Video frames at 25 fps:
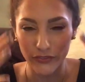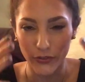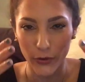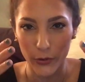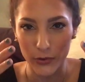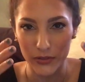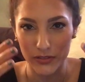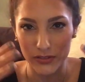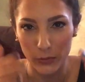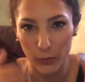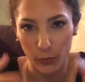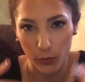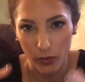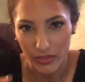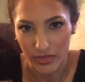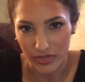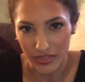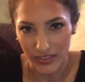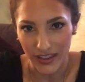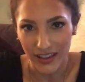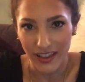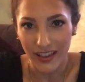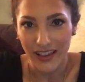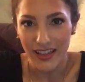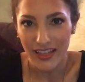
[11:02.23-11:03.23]
focus on one
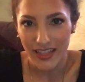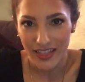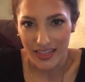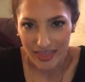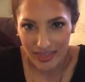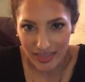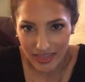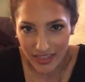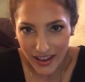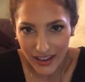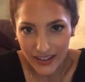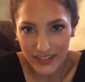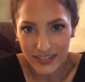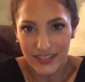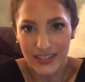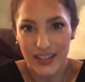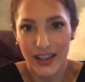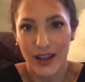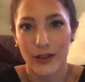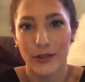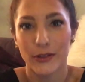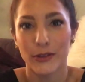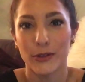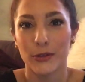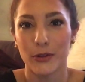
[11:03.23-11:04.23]
thing, that is
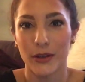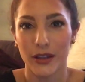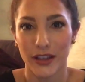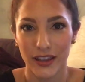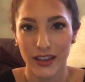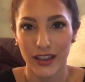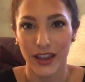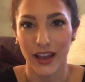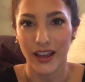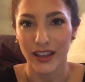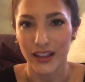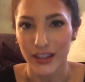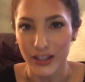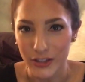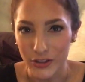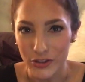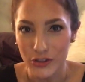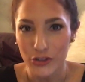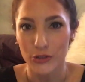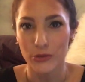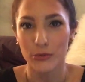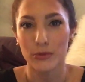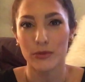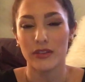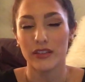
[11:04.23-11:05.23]
how you can get
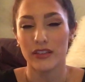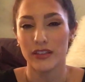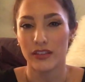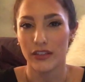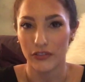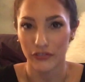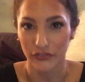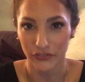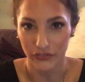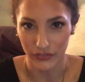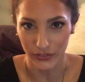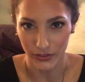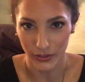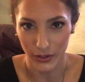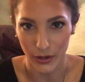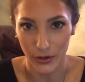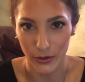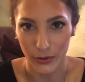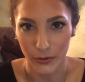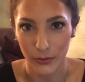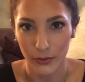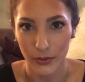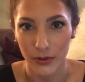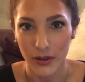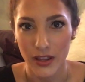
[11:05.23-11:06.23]
into the
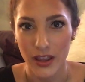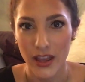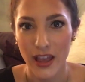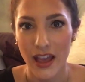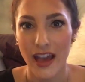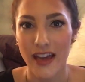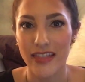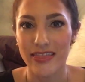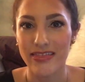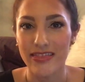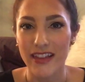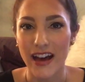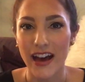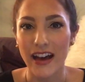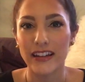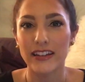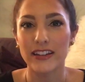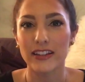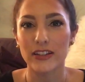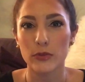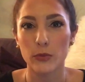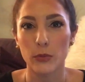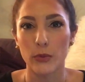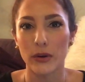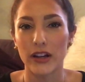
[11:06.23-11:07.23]
flow. And that
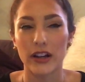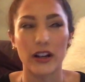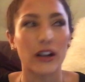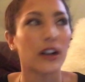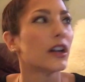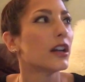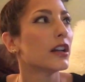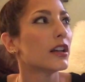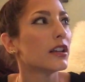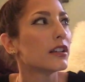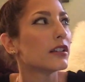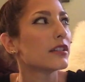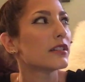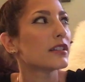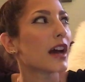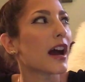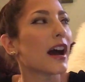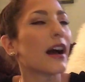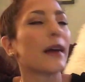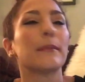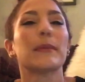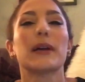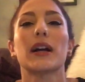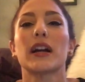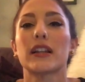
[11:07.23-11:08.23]
is where
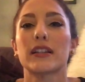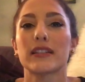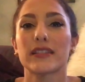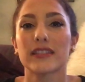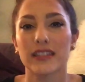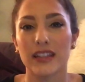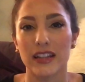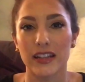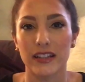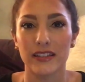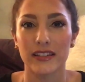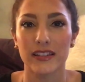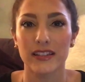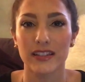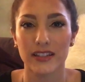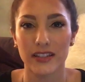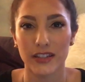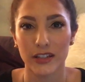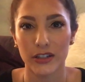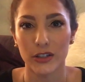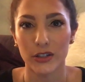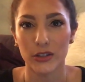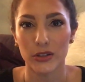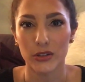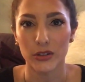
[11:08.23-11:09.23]
time kind of stands
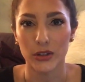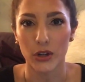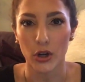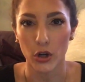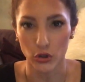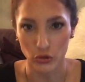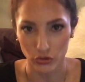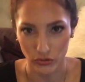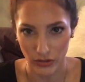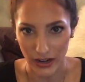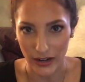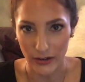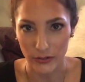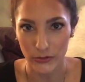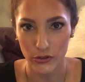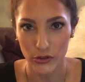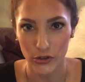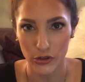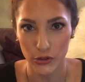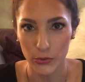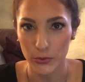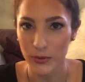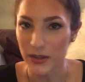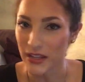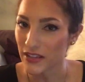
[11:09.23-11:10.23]
still around
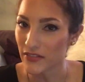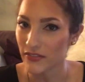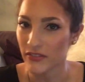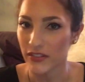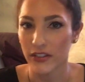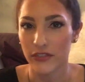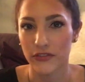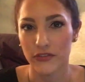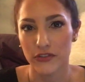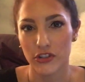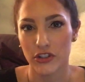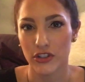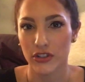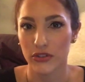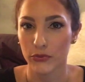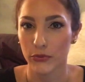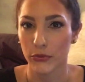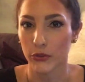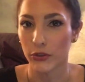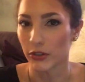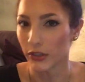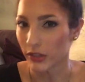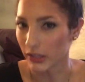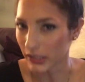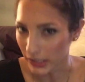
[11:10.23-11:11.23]
you, even if just
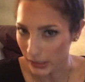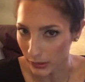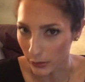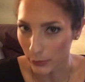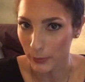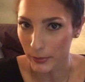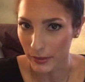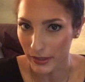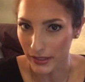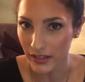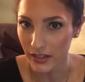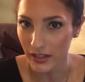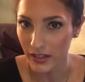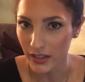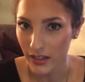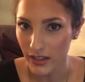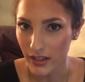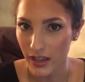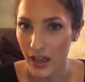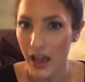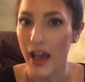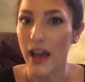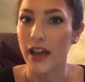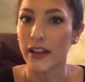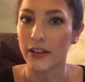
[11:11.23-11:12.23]
for a little bit,
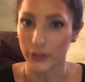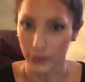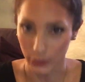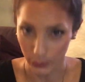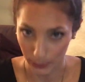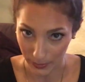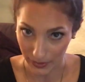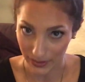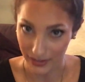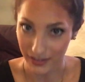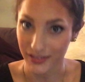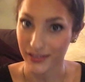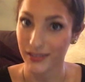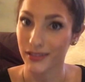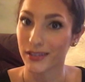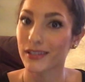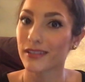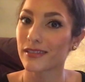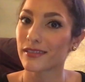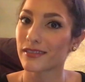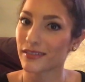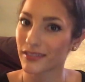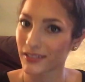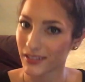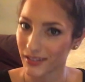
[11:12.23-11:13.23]
and your pace
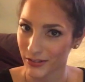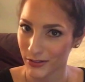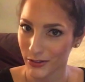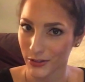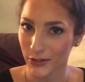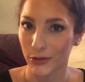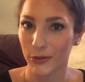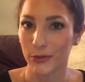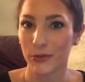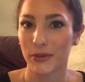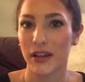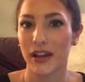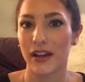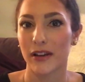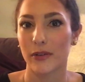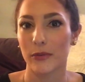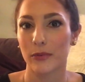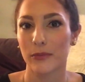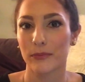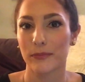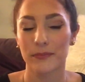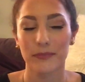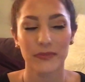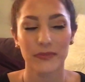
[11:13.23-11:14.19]
can slow down.